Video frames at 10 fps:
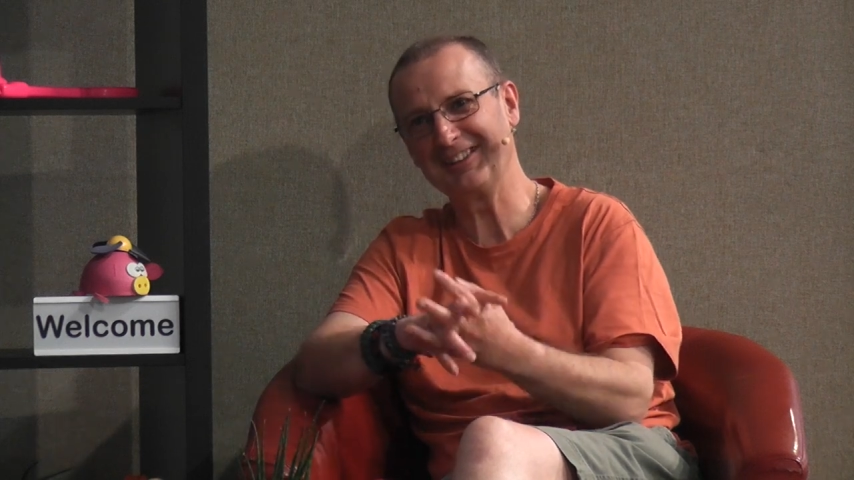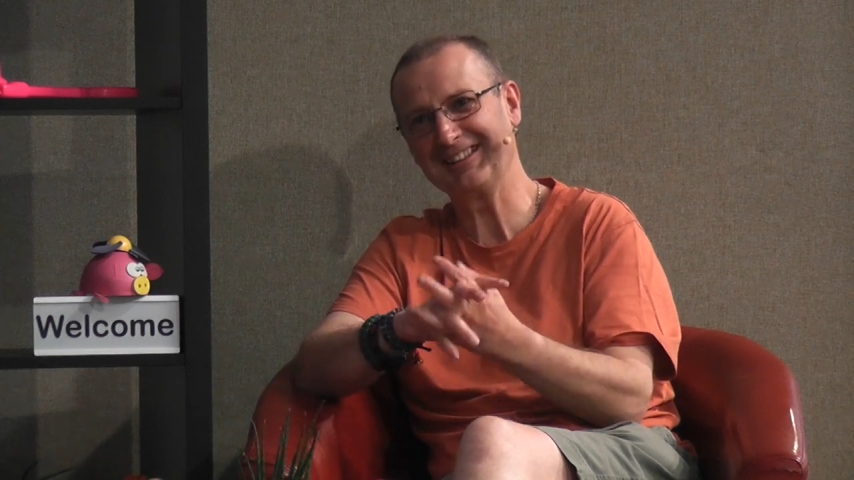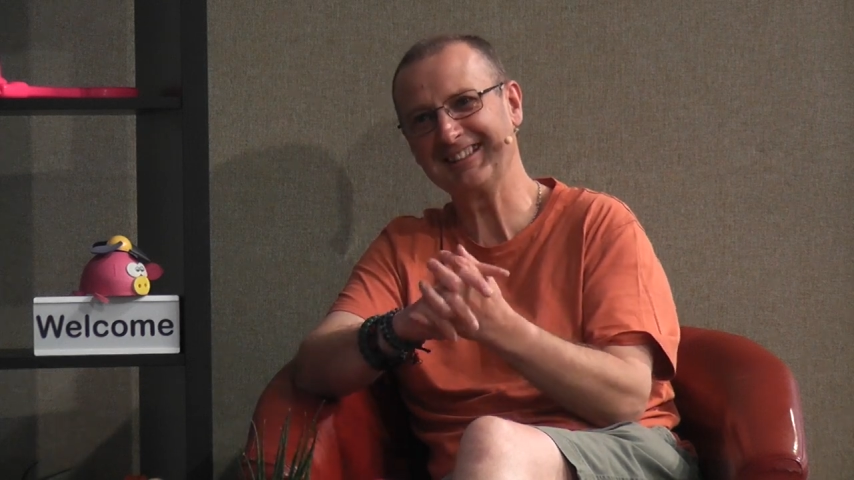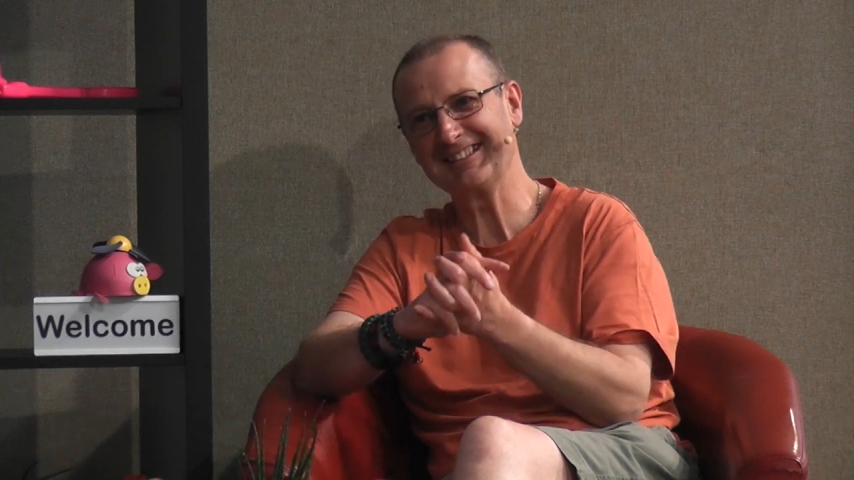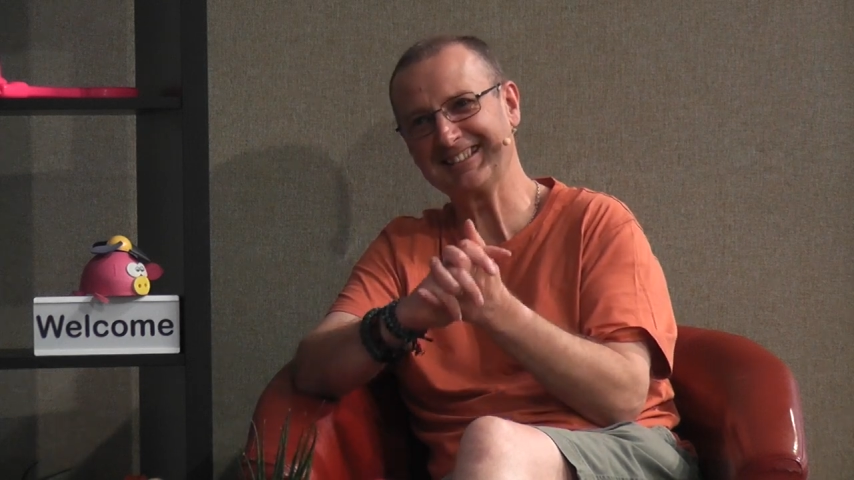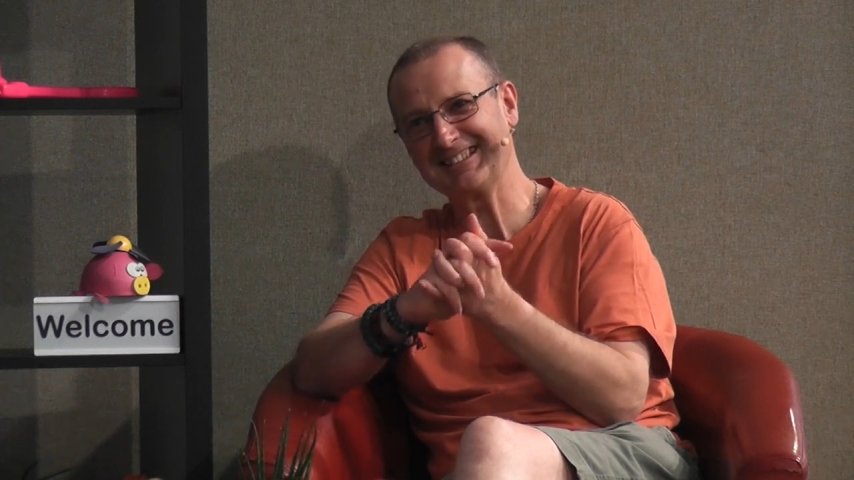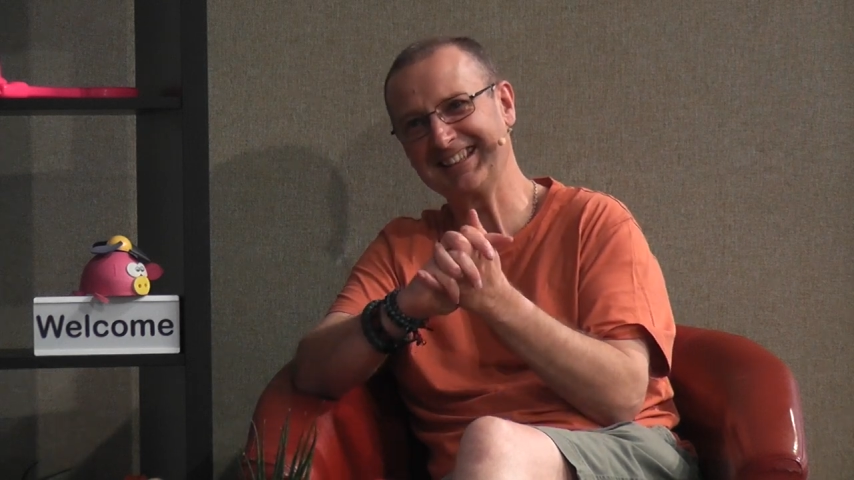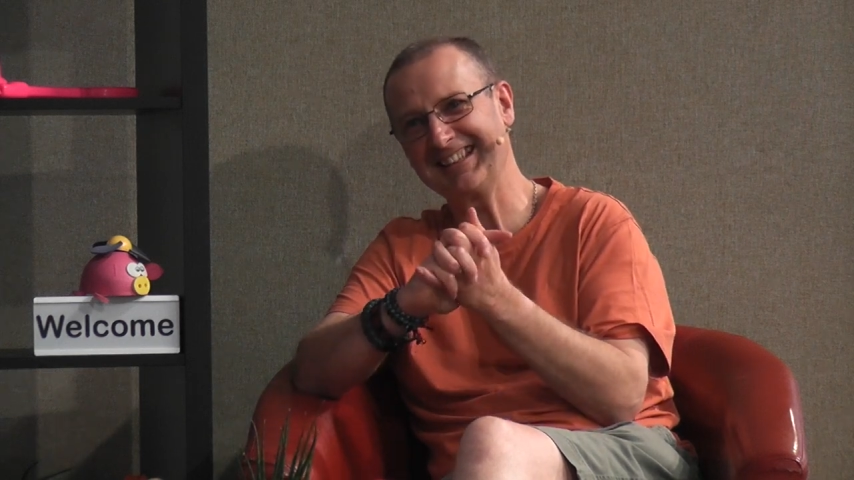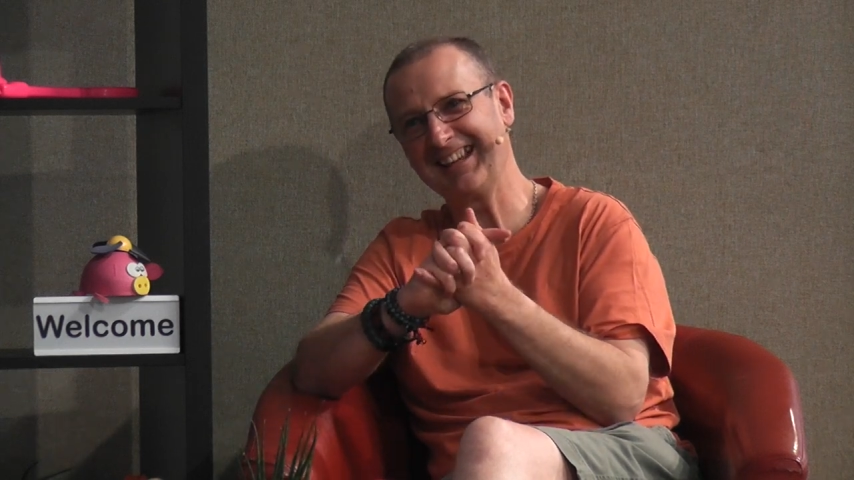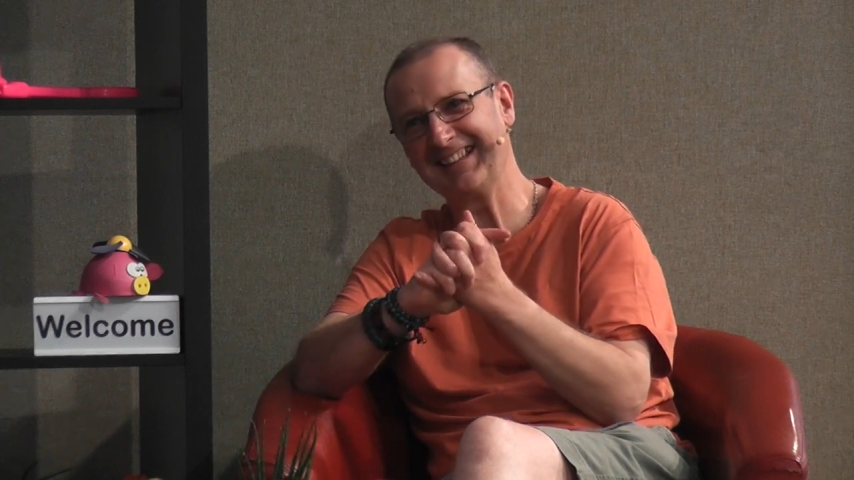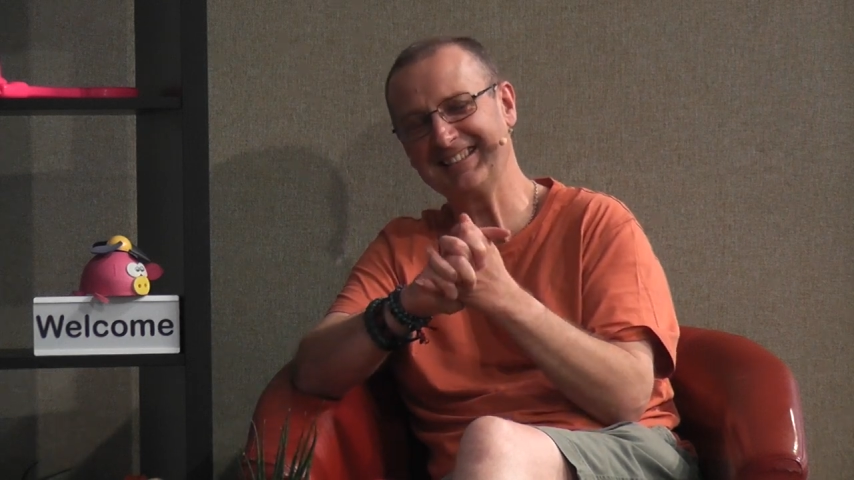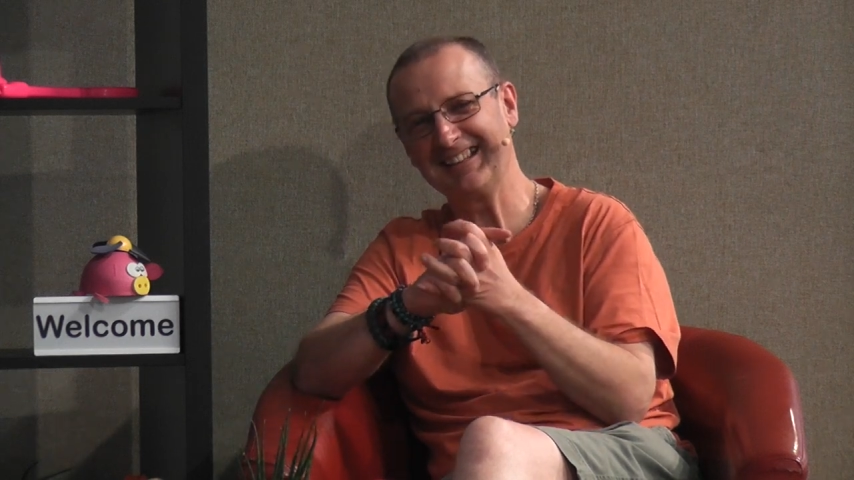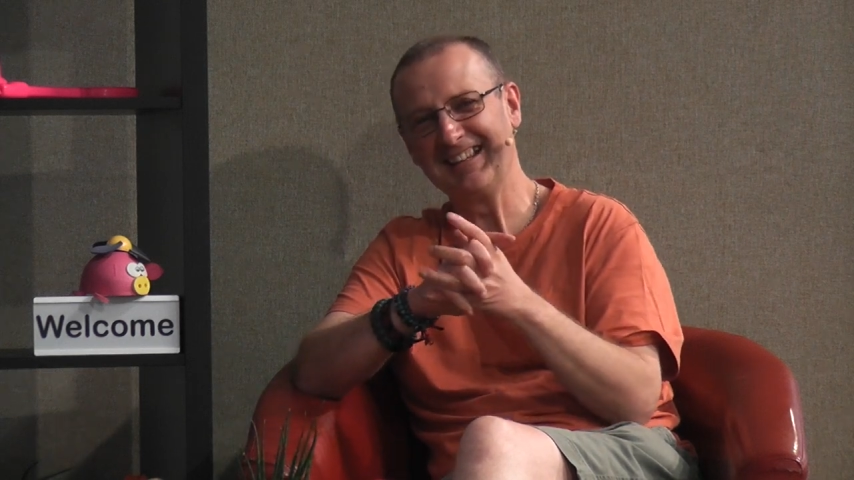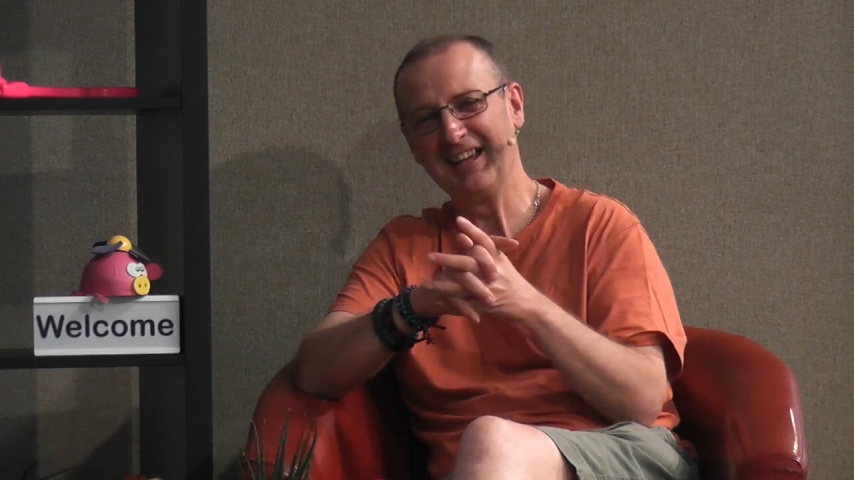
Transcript: did as a teenager.